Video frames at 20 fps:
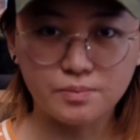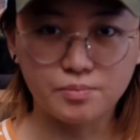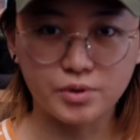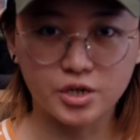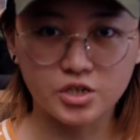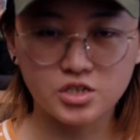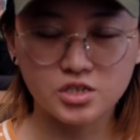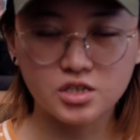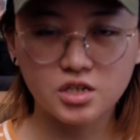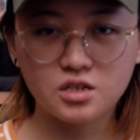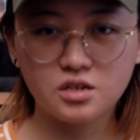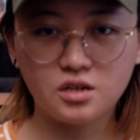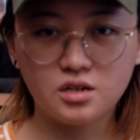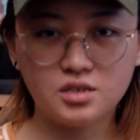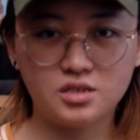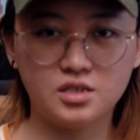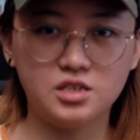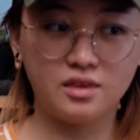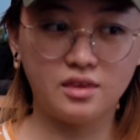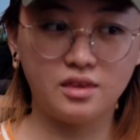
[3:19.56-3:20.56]
brushing
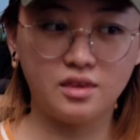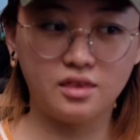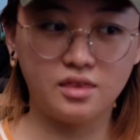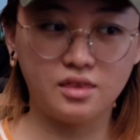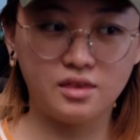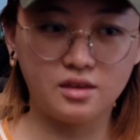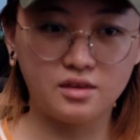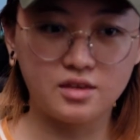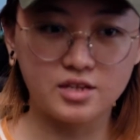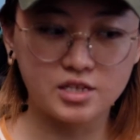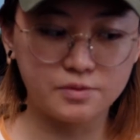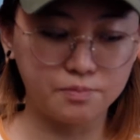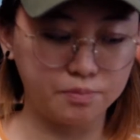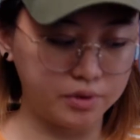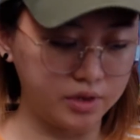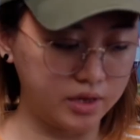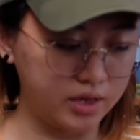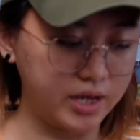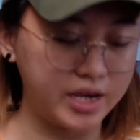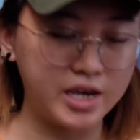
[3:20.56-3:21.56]
across this. The
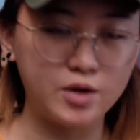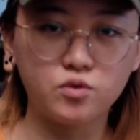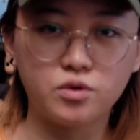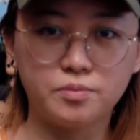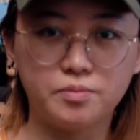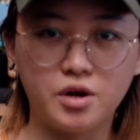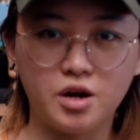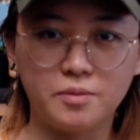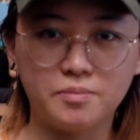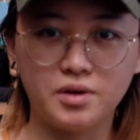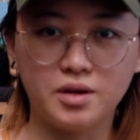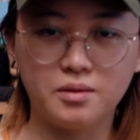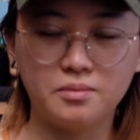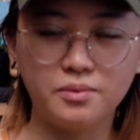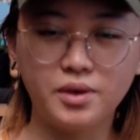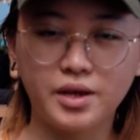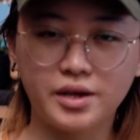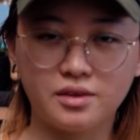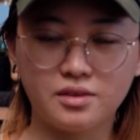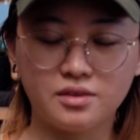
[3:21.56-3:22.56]
display would pop up,
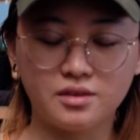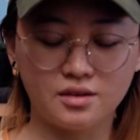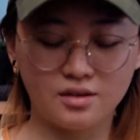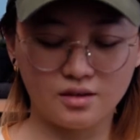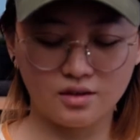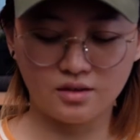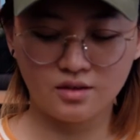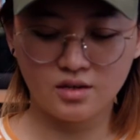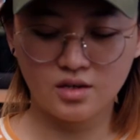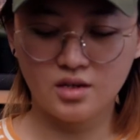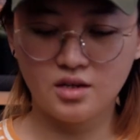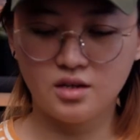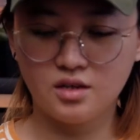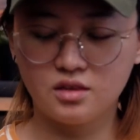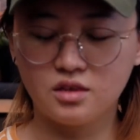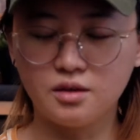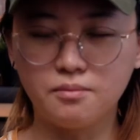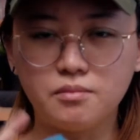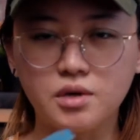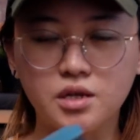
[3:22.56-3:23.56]
like the
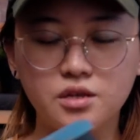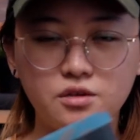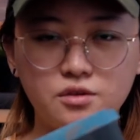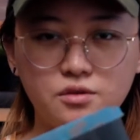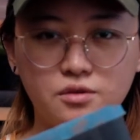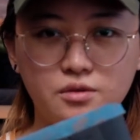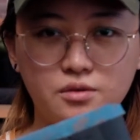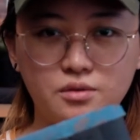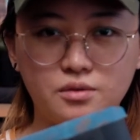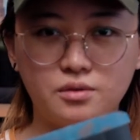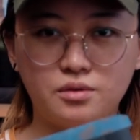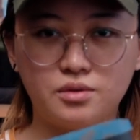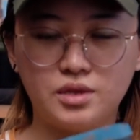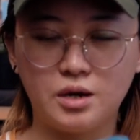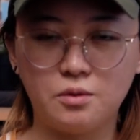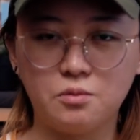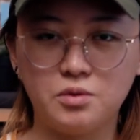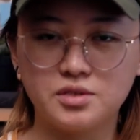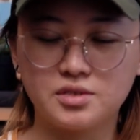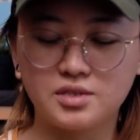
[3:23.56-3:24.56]
menu
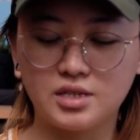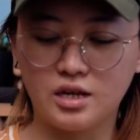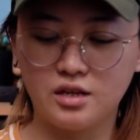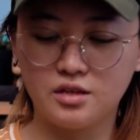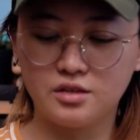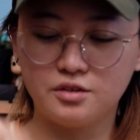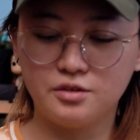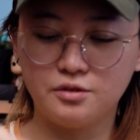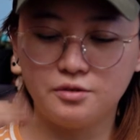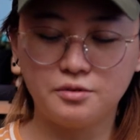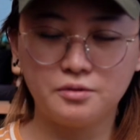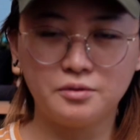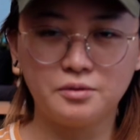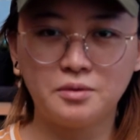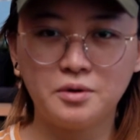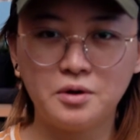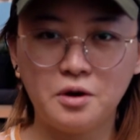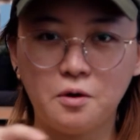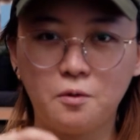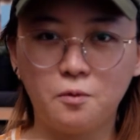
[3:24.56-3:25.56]
that was telling you
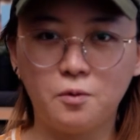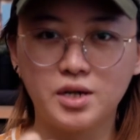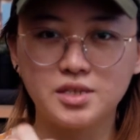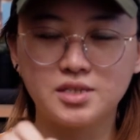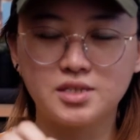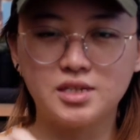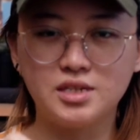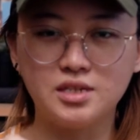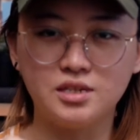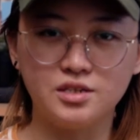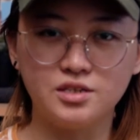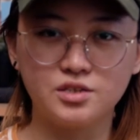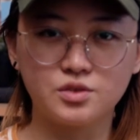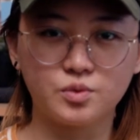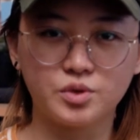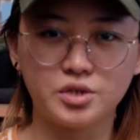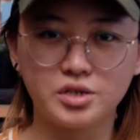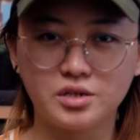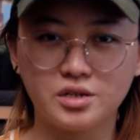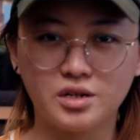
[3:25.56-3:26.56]
what keys
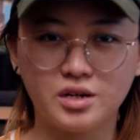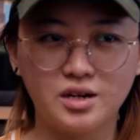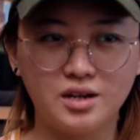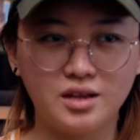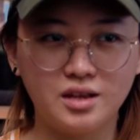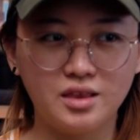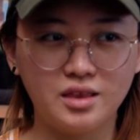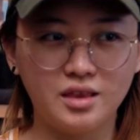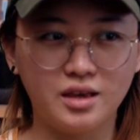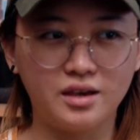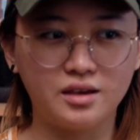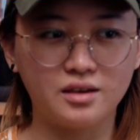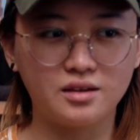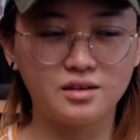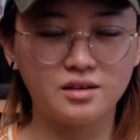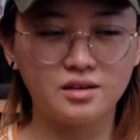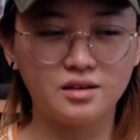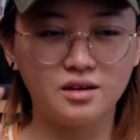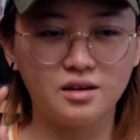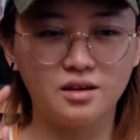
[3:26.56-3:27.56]
were like
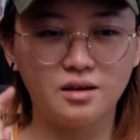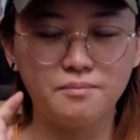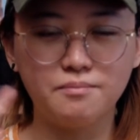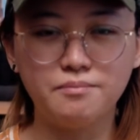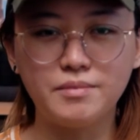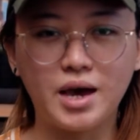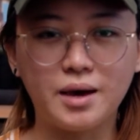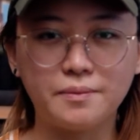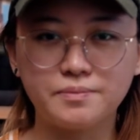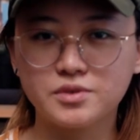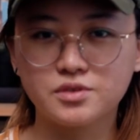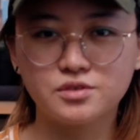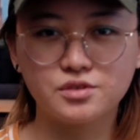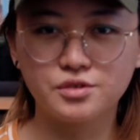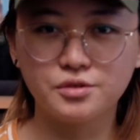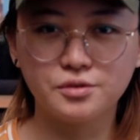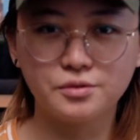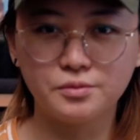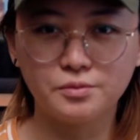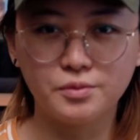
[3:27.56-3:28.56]
mapped
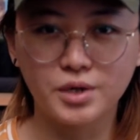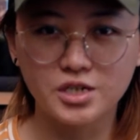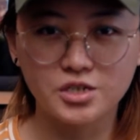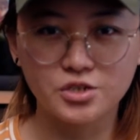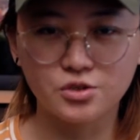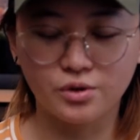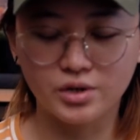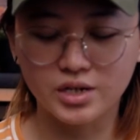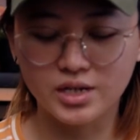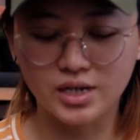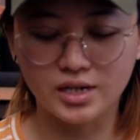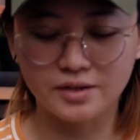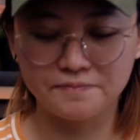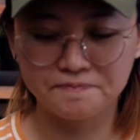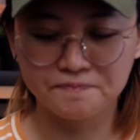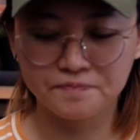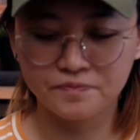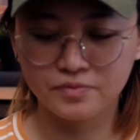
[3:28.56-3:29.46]
to what shortcut.